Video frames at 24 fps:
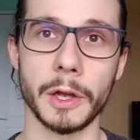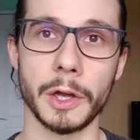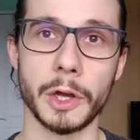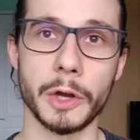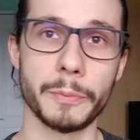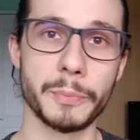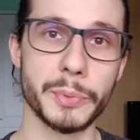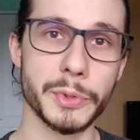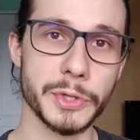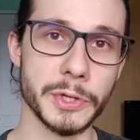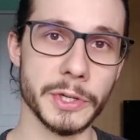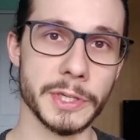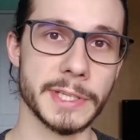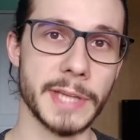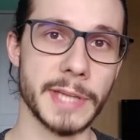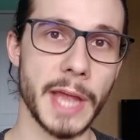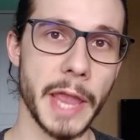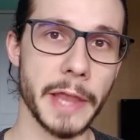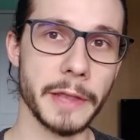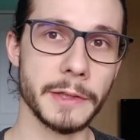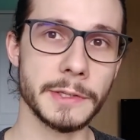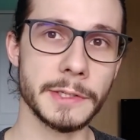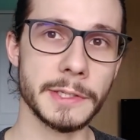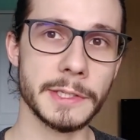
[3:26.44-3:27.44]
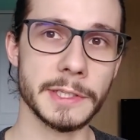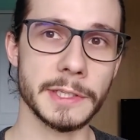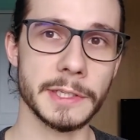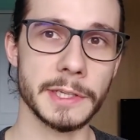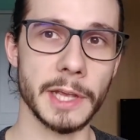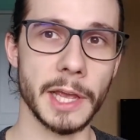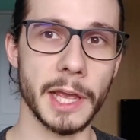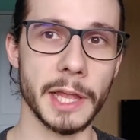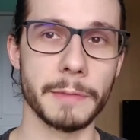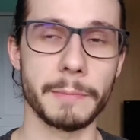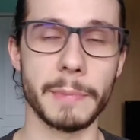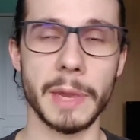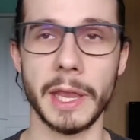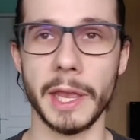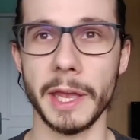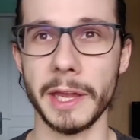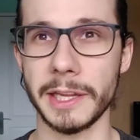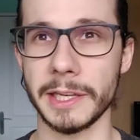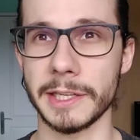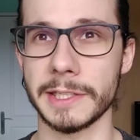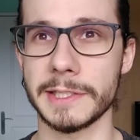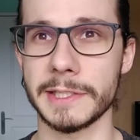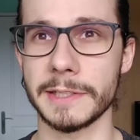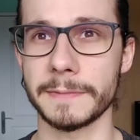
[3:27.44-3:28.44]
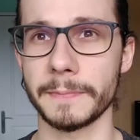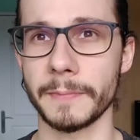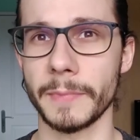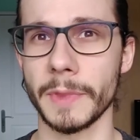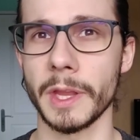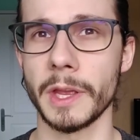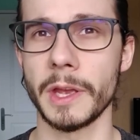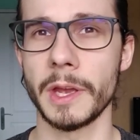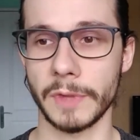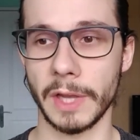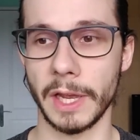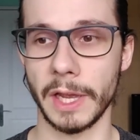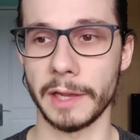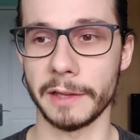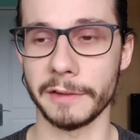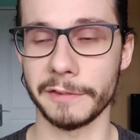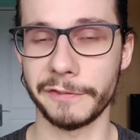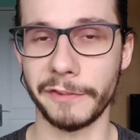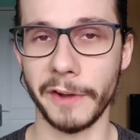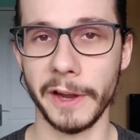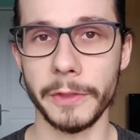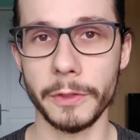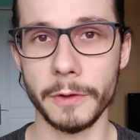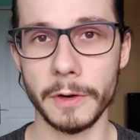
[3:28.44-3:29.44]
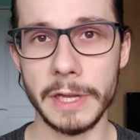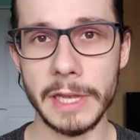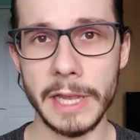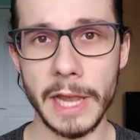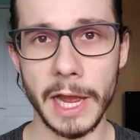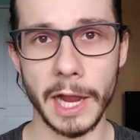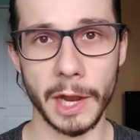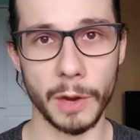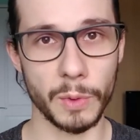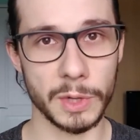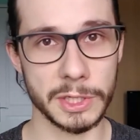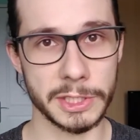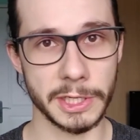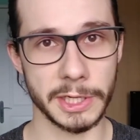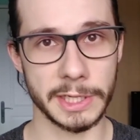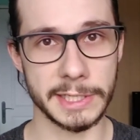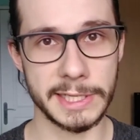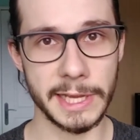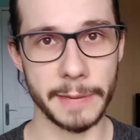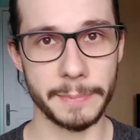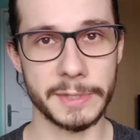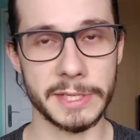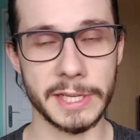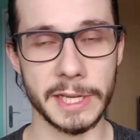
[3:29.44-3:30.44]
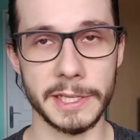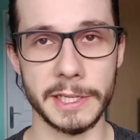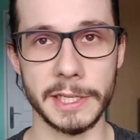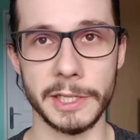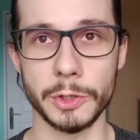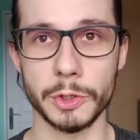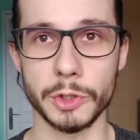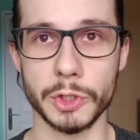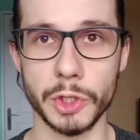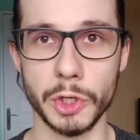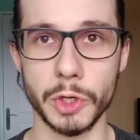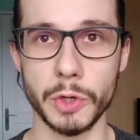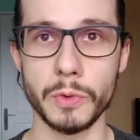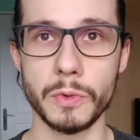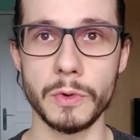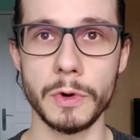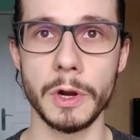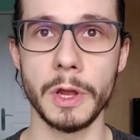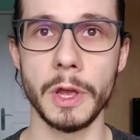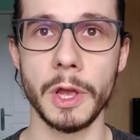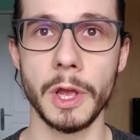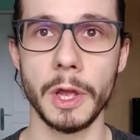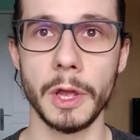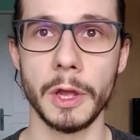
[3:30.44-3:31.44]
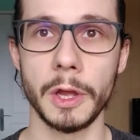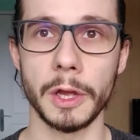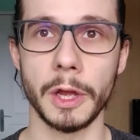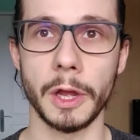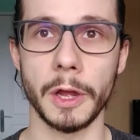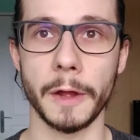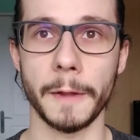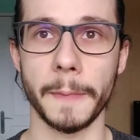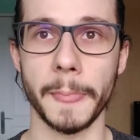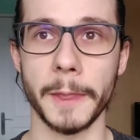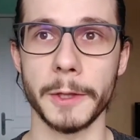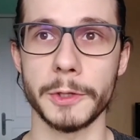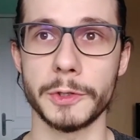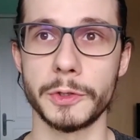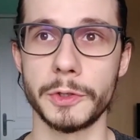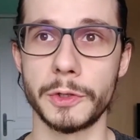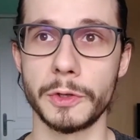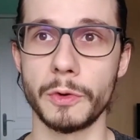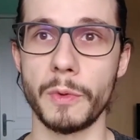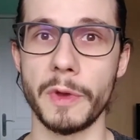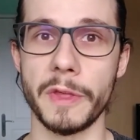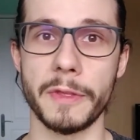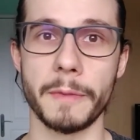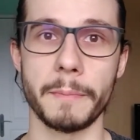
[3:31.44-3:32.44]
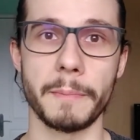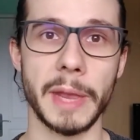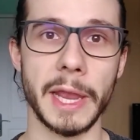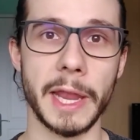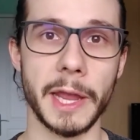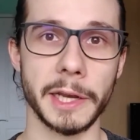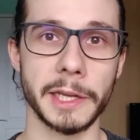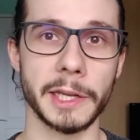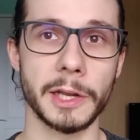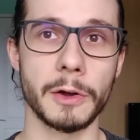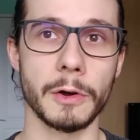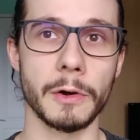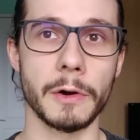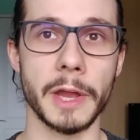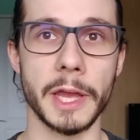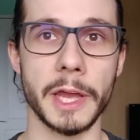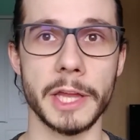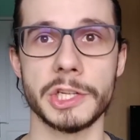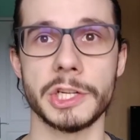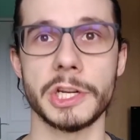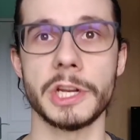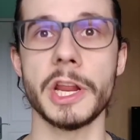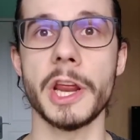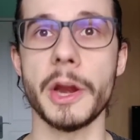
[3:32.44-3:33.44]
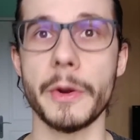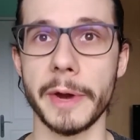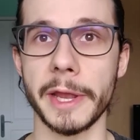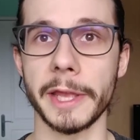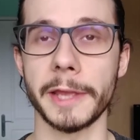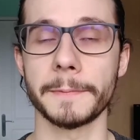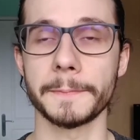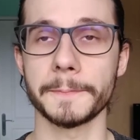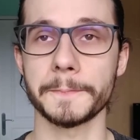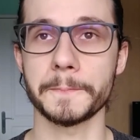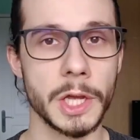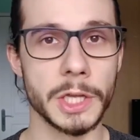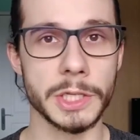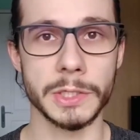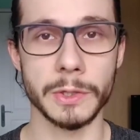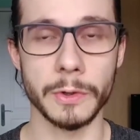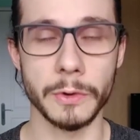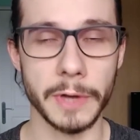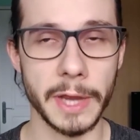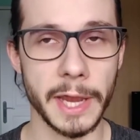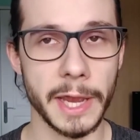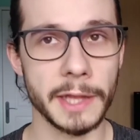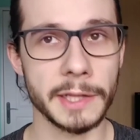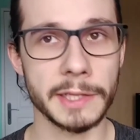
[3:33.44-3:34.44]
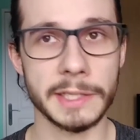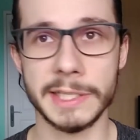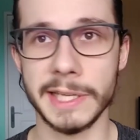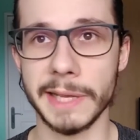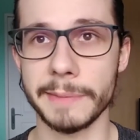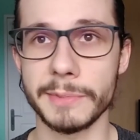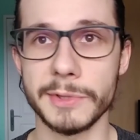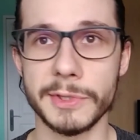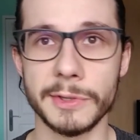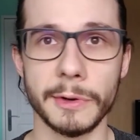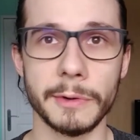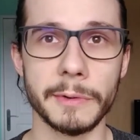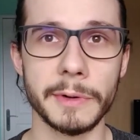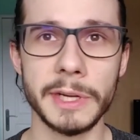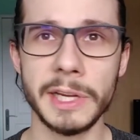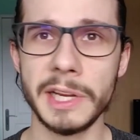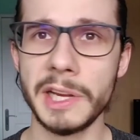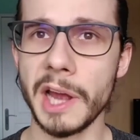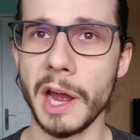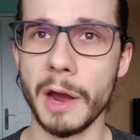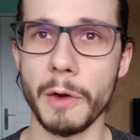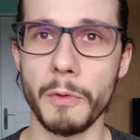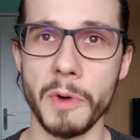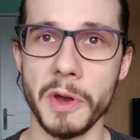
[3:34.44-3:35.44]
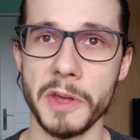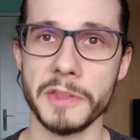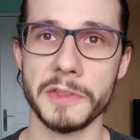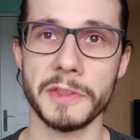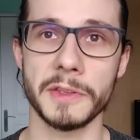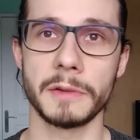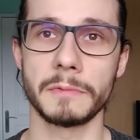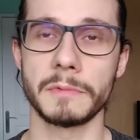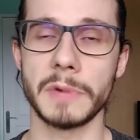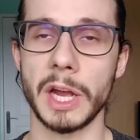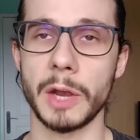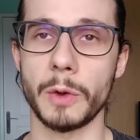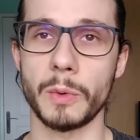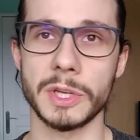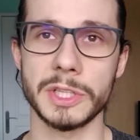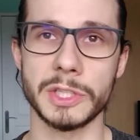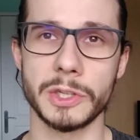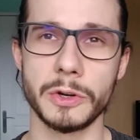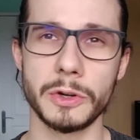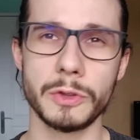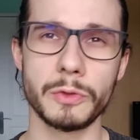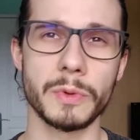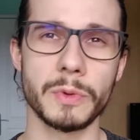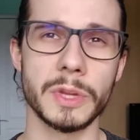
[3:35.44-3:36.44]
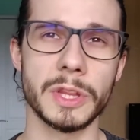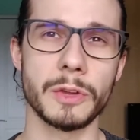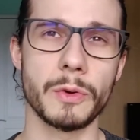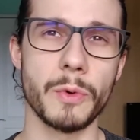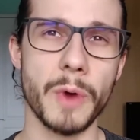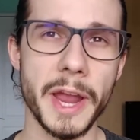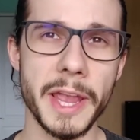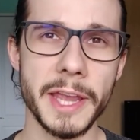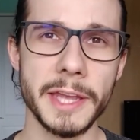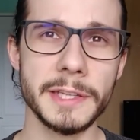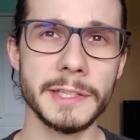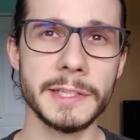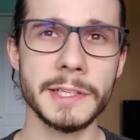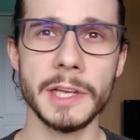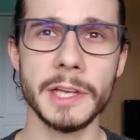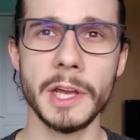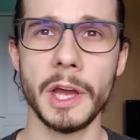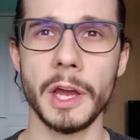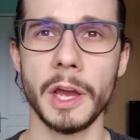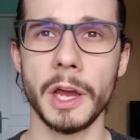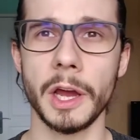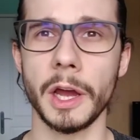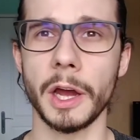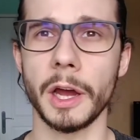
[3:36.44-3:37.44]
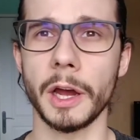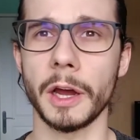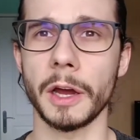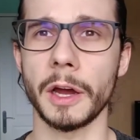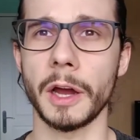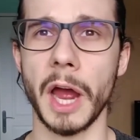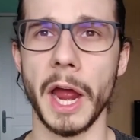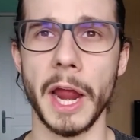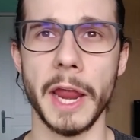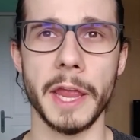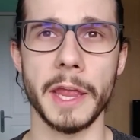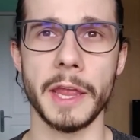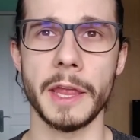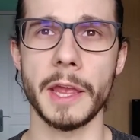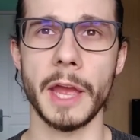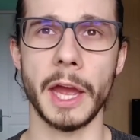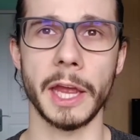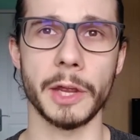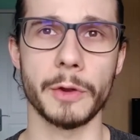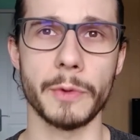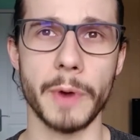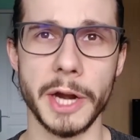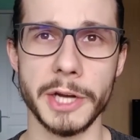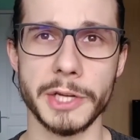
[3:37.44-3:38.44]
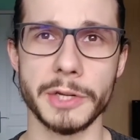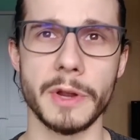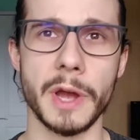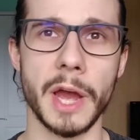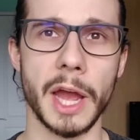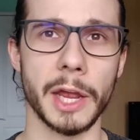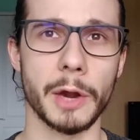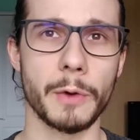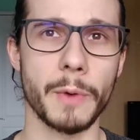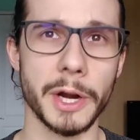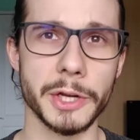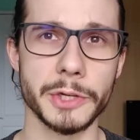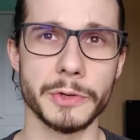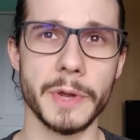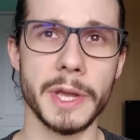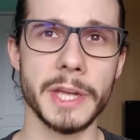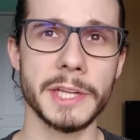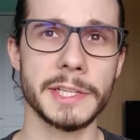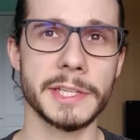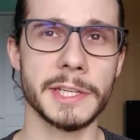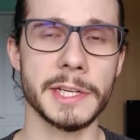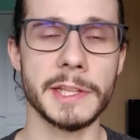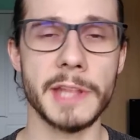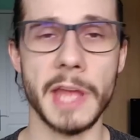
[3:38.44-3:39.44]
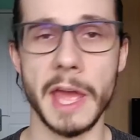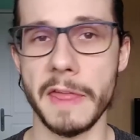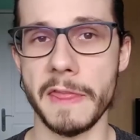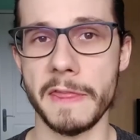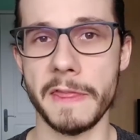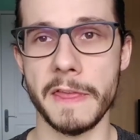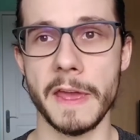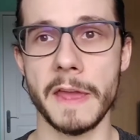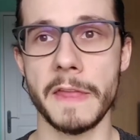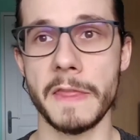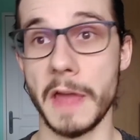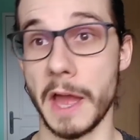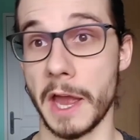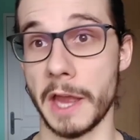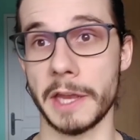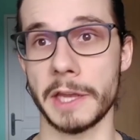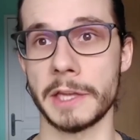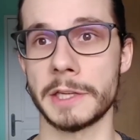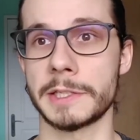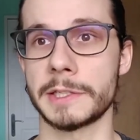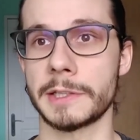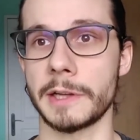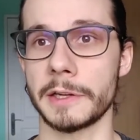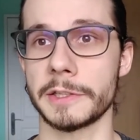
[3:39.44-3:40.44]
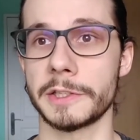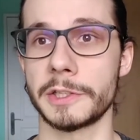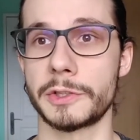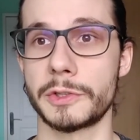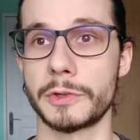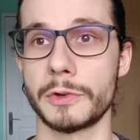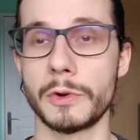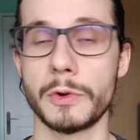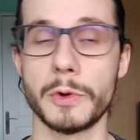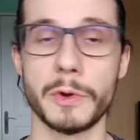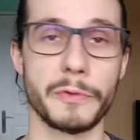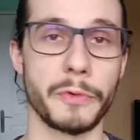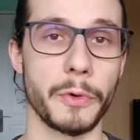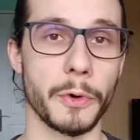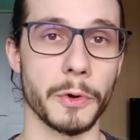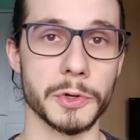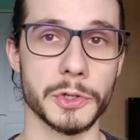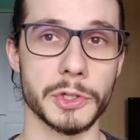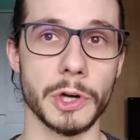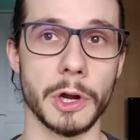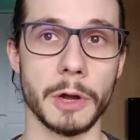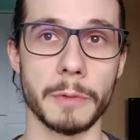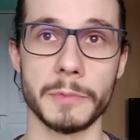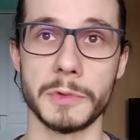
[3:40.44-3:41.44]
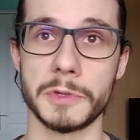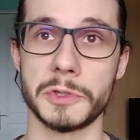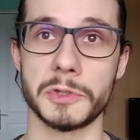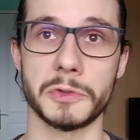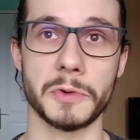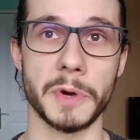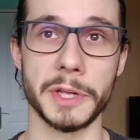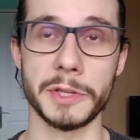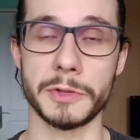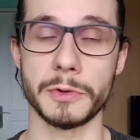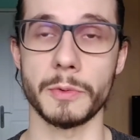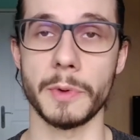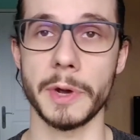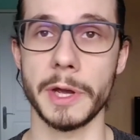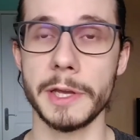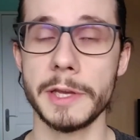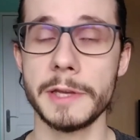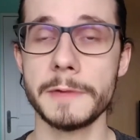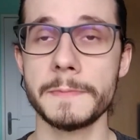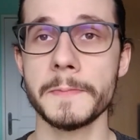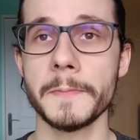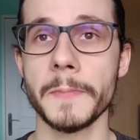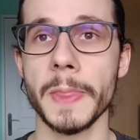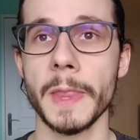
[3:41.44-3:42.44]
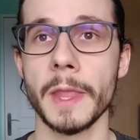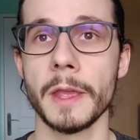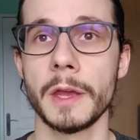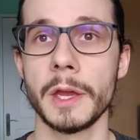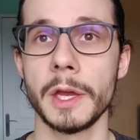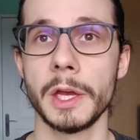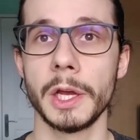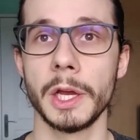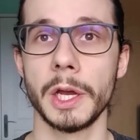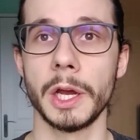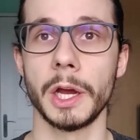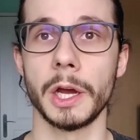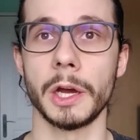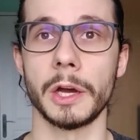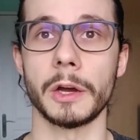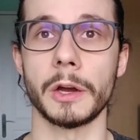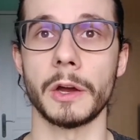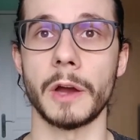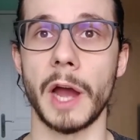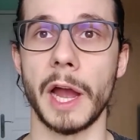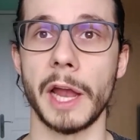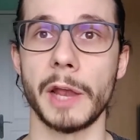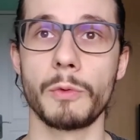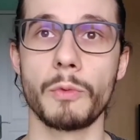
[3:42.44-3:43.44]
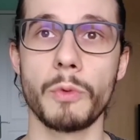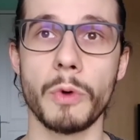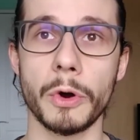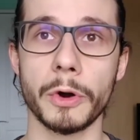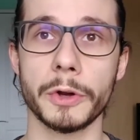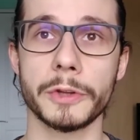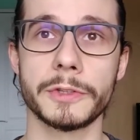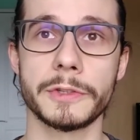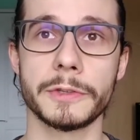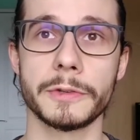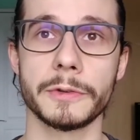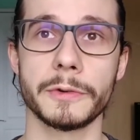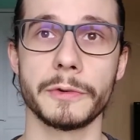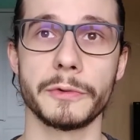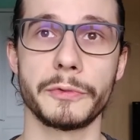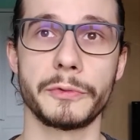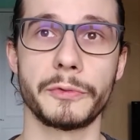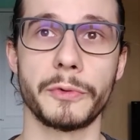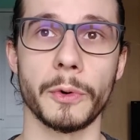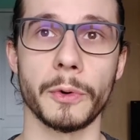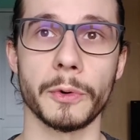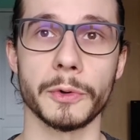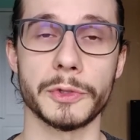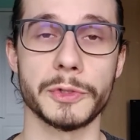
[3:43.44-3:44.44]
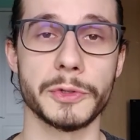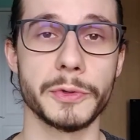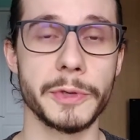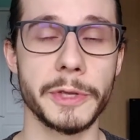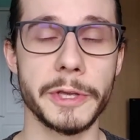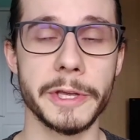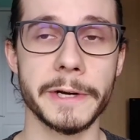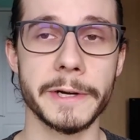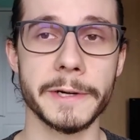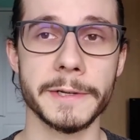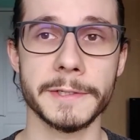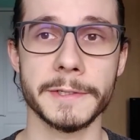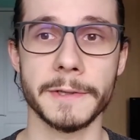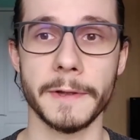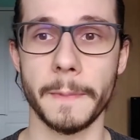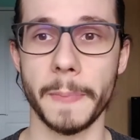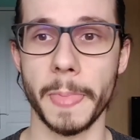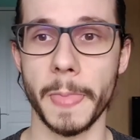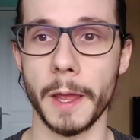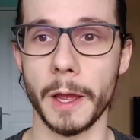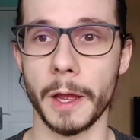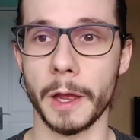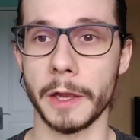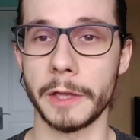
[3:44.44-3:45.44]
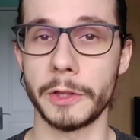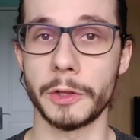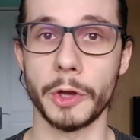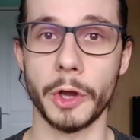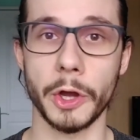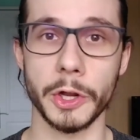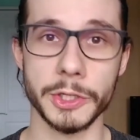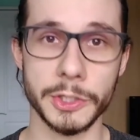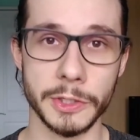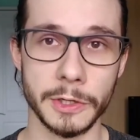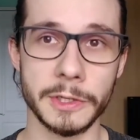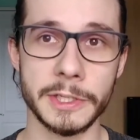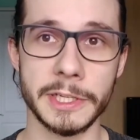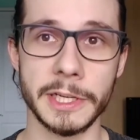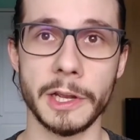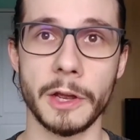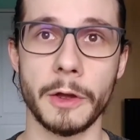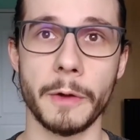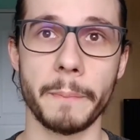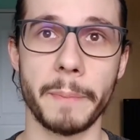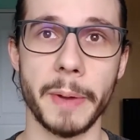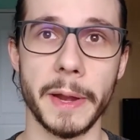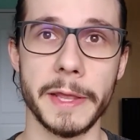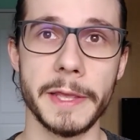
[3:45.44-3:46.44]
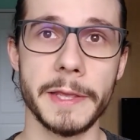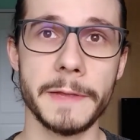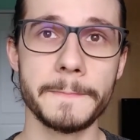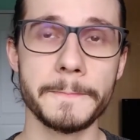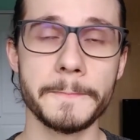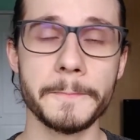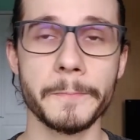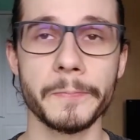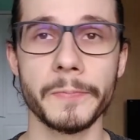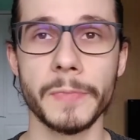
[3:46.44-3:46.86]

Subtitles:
computer science and mechanics. And finally, I was accepted in a school to do with mechanical engineering. So again, same story. I was good with grades. I graduated, and then I started to look for a job straight away. I worked for 2 years in a consulting company